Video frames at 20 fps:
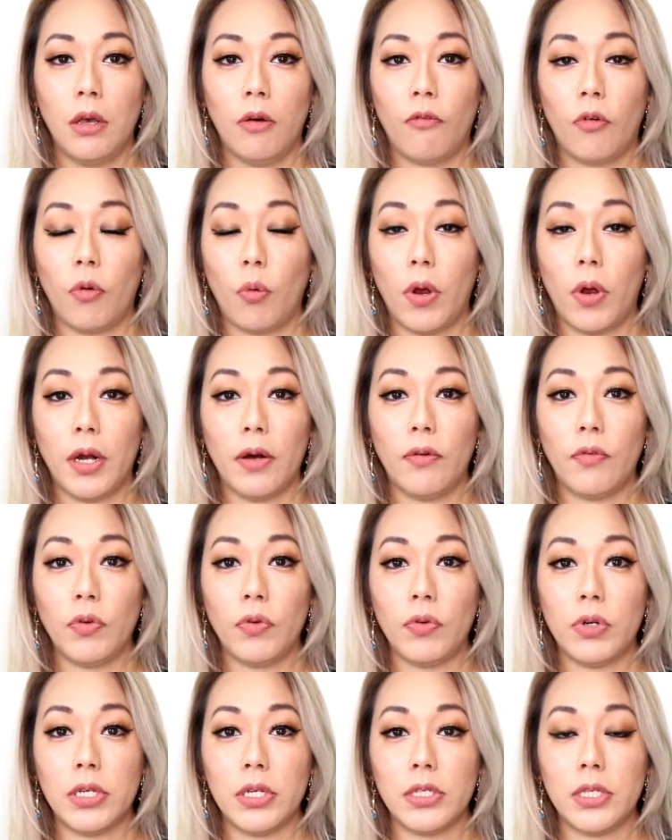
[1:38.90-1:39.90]
for
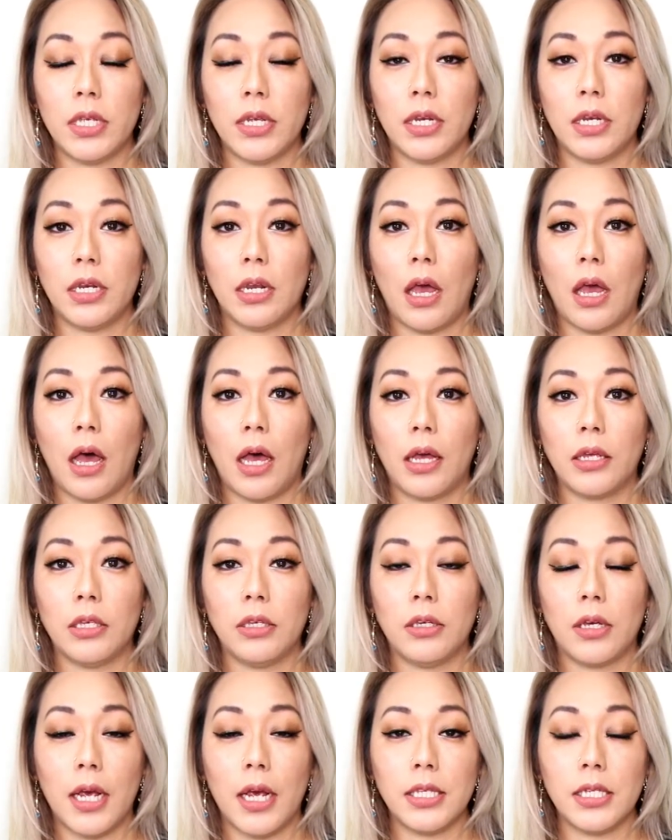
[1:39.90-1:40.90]
whatever reason,
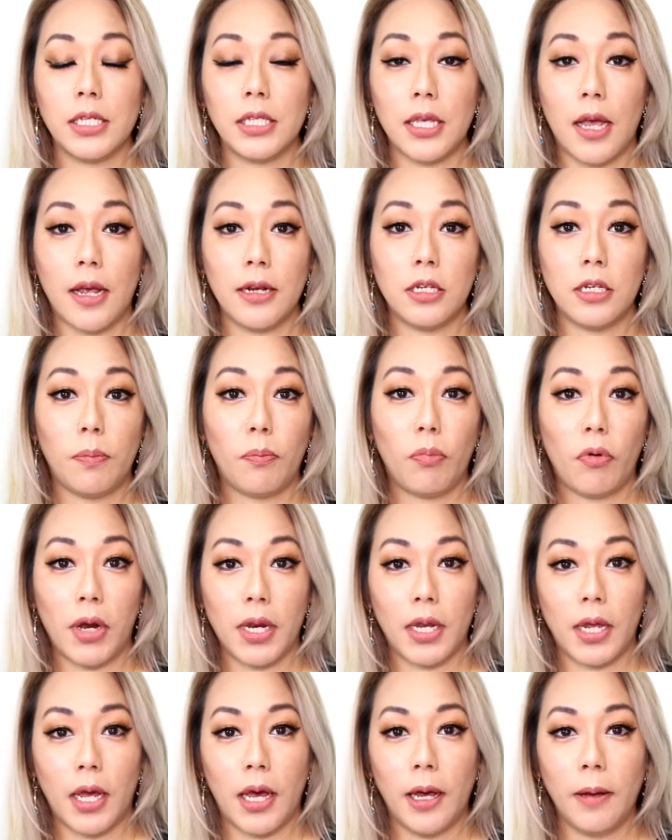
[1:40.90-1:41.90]
you guys decide to
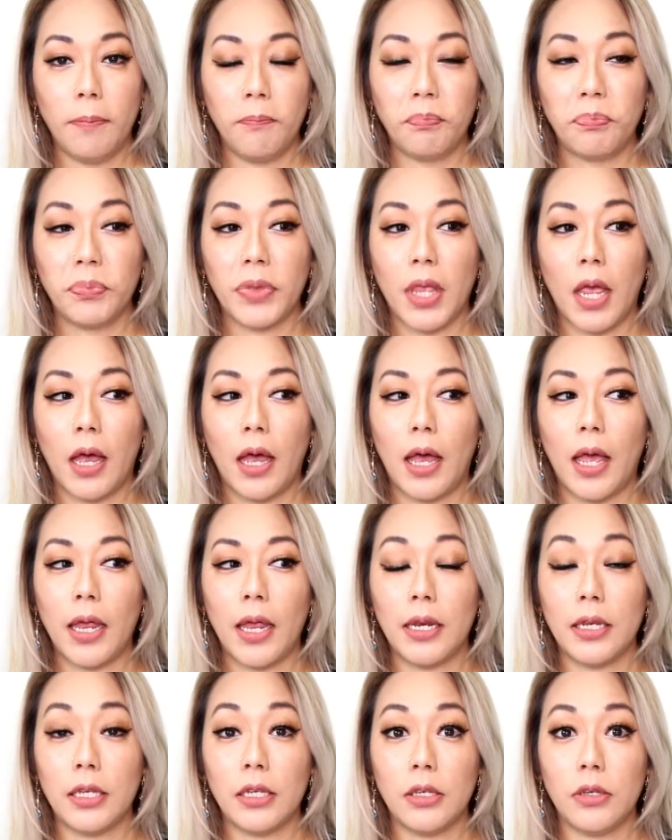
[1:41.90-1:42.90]
break up
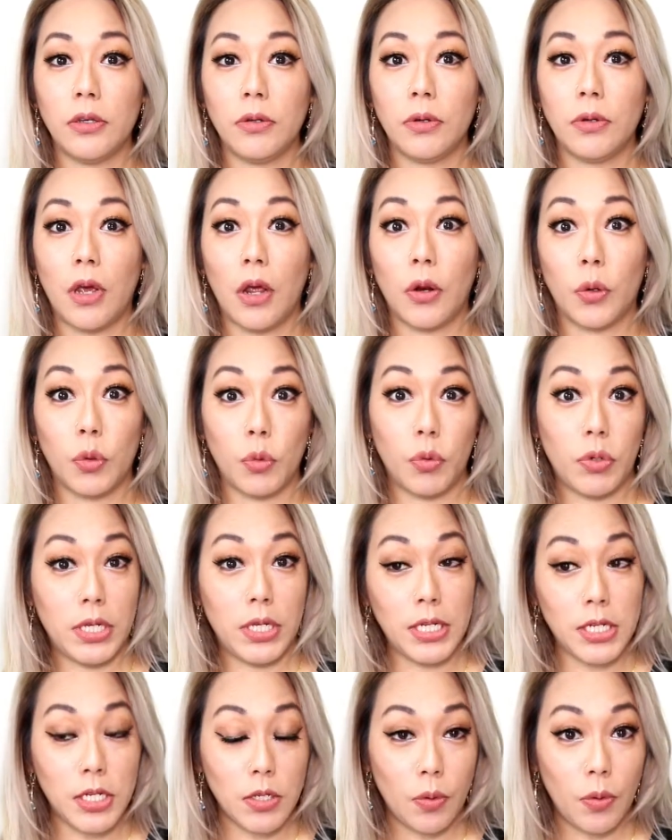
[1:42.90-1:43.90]
and you
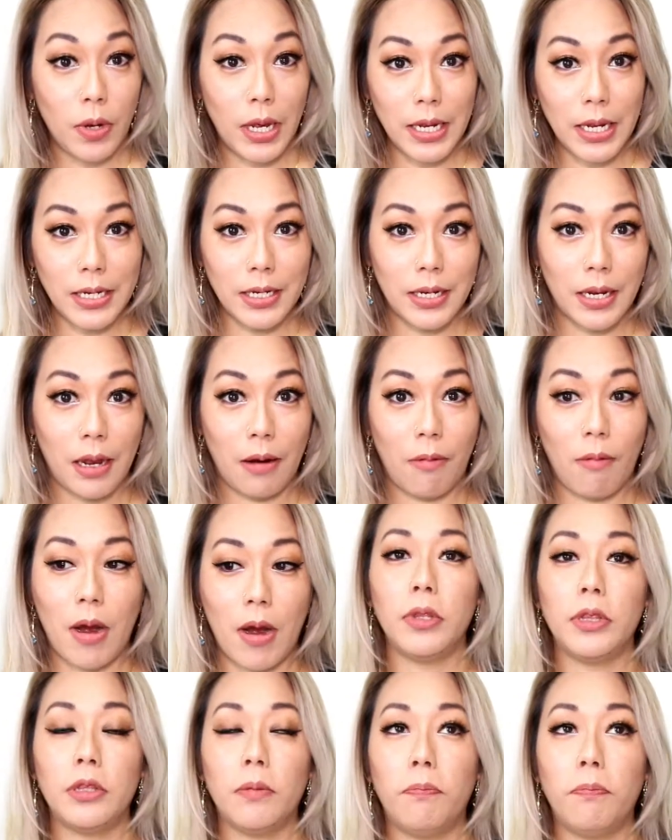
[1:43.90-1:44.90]
agree to it, right?
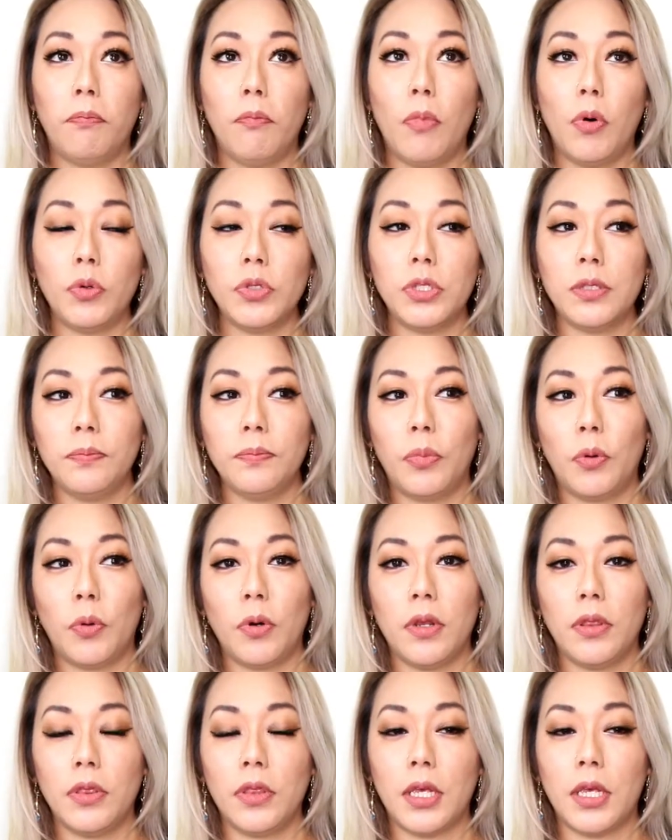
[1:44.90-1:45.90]
But the most
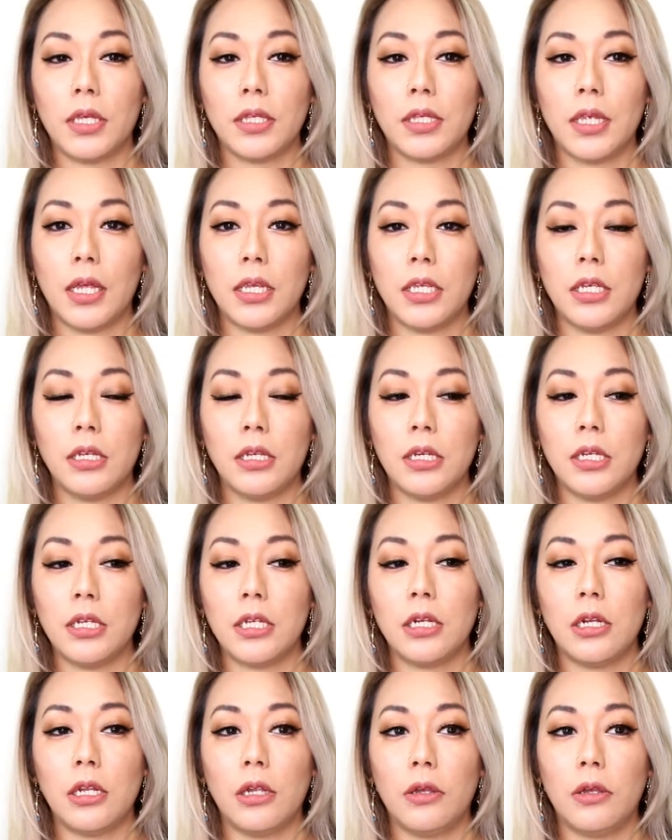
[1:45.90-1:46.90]
important thing is that you need
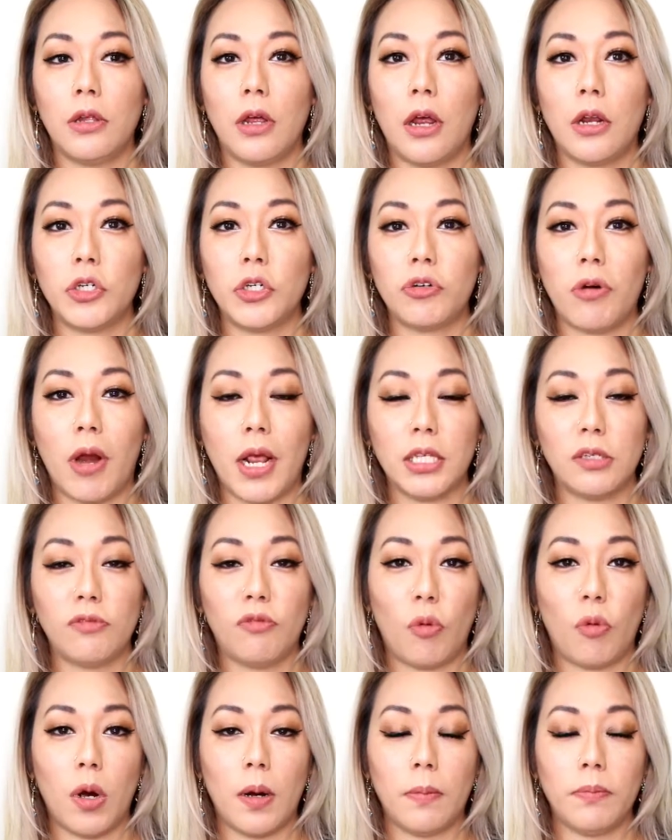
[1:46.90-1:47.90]
to
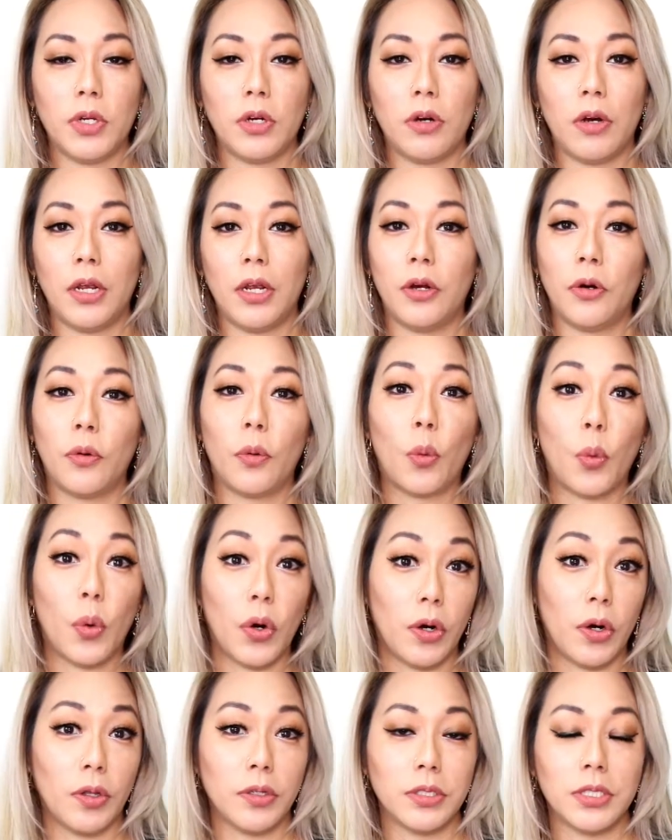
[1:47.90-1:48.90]
transform your inner
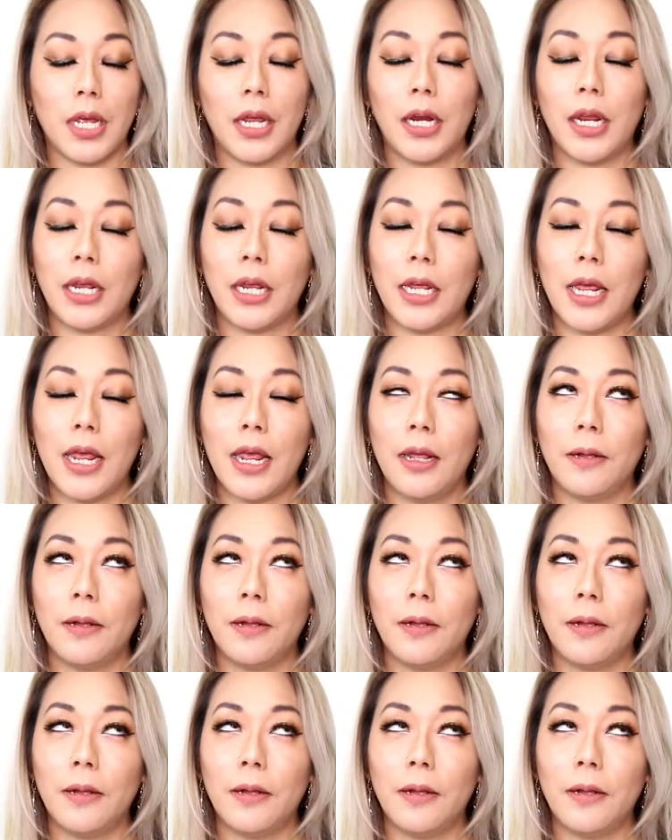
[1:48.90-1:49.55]
world. And